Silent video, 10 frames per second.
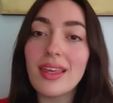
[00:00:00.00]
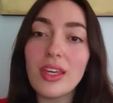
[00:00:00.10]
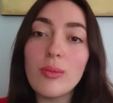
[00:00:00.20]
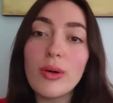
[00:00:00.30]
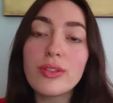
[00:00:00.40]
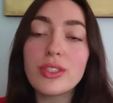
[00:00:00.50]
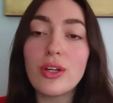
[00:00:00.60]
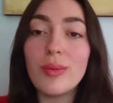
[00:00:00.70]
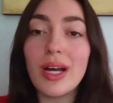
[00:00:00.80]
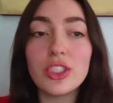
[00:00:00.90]
thank you both
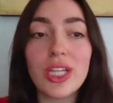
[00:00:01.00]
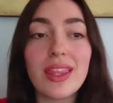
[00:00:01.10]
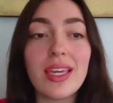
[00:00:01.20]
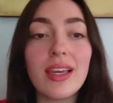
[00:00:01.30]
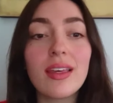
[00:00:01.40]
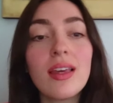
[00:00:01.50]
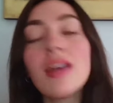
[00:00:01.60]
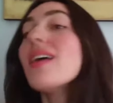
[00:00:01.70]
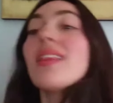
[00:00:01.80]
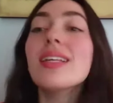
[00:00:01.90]
so much i think
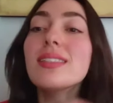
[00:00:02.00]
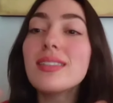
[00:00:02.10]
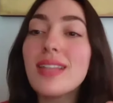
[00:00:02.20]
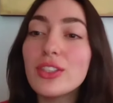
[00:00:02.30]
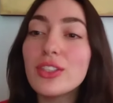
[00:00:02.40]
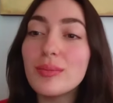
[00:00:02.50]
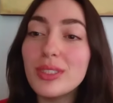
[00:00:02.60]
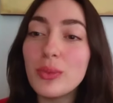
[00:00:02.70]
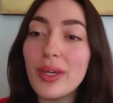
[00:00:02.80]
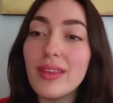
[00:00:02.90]
this tension
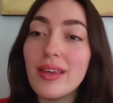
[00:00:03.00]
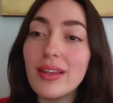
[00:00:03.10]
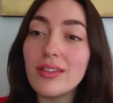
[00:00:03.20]
between the